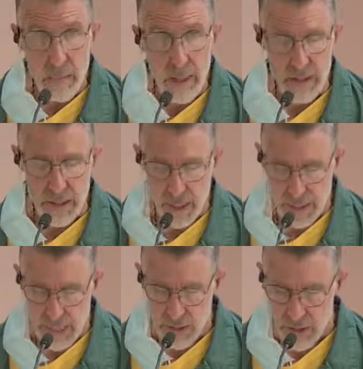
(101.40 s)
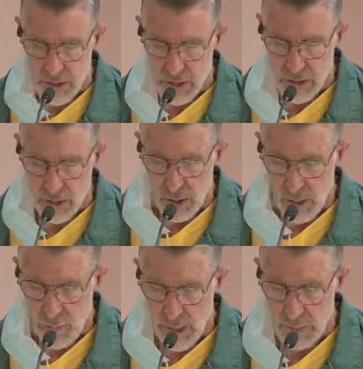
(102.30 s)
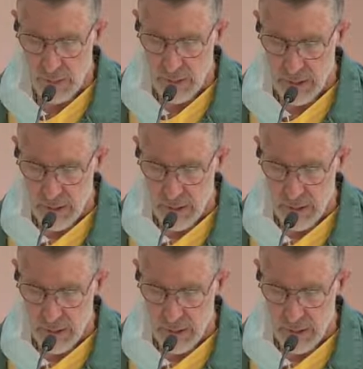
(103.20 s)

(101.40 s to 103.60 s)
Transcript: Mount Sinai was all wrapped